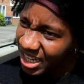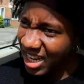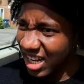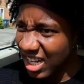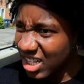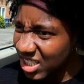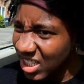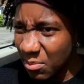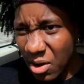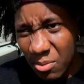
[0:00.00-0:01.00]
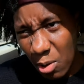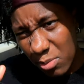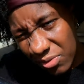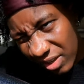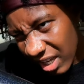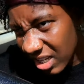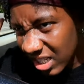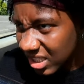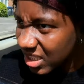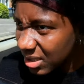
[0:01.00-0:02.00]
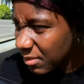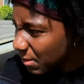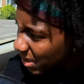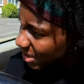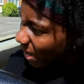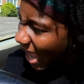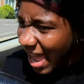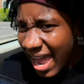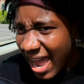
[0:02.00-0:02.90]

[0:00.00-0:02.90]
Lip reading: And I looked in the mirror, but I was thinking, maybe it's my hair,